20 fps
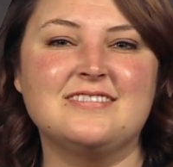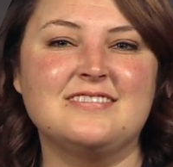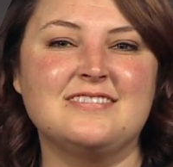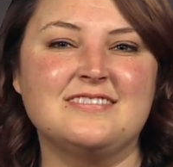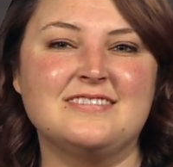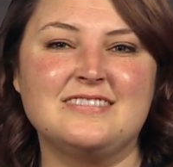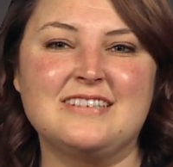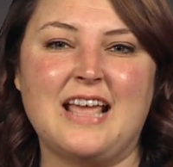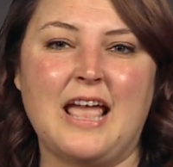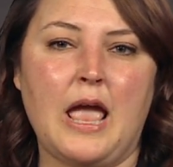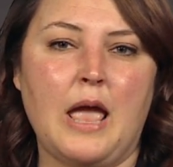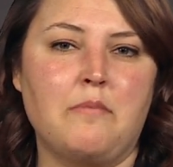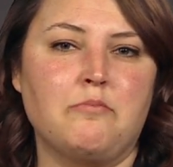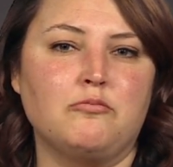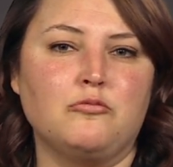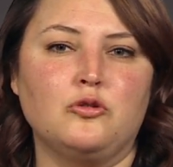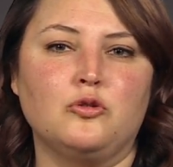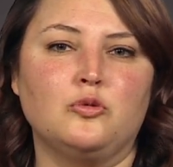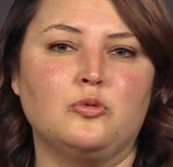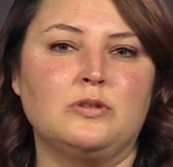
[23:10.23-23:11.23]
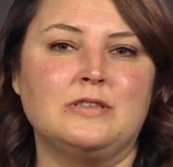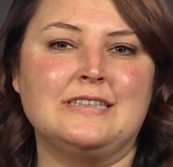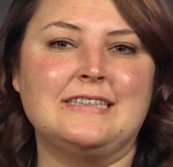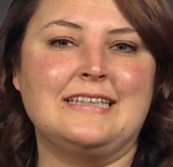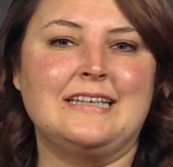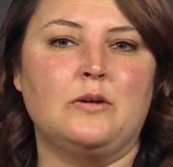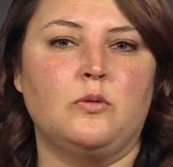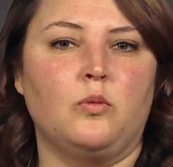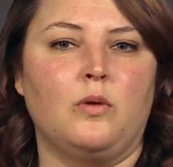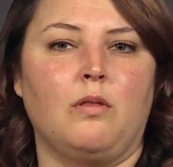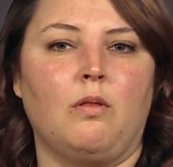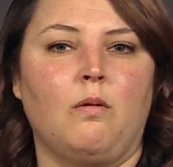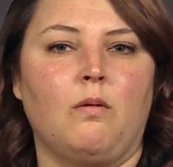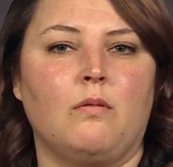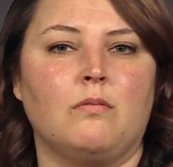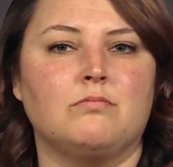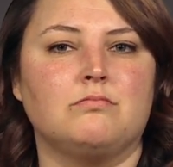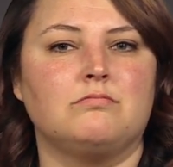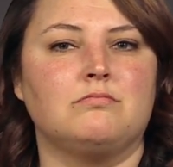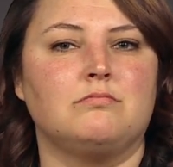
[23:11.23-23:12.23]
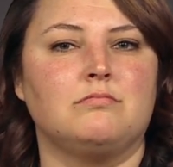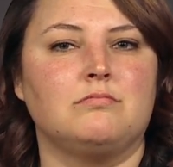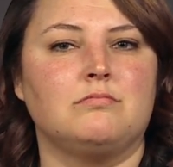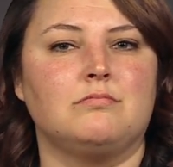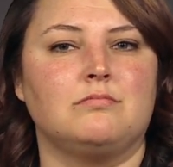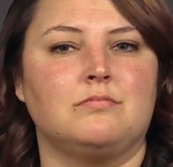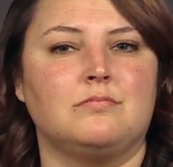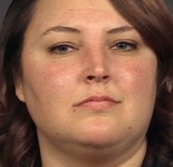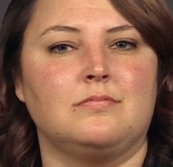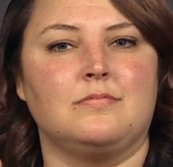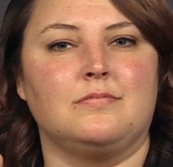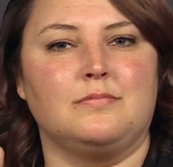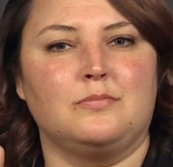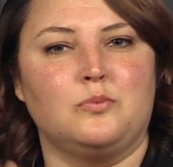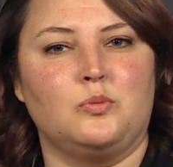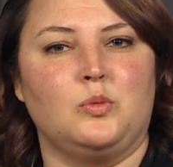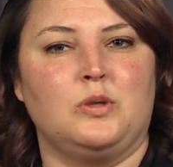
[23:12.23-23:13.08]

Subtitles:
physical photos by writing on the back of them.